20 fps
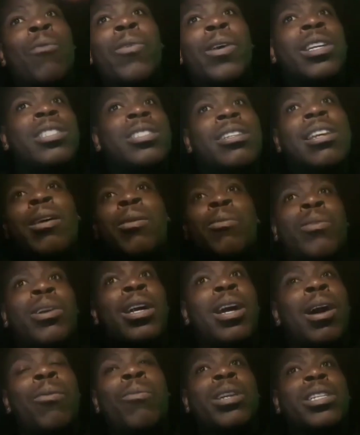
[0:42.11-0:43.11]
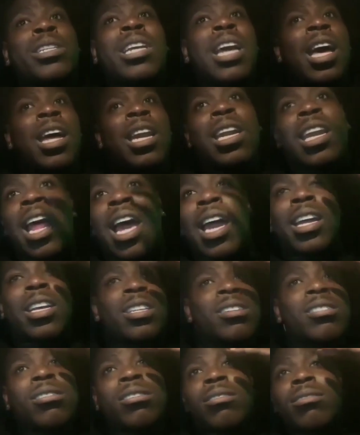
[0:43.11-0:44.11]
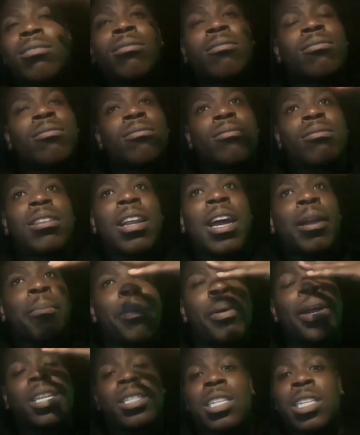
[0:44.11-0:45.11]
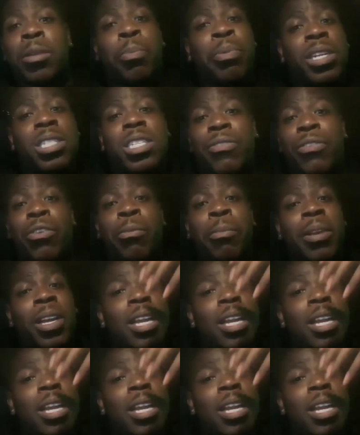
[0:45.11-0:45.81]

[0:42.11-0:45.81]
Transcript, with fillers: I want, I want, I want y'all to like, like paint this picture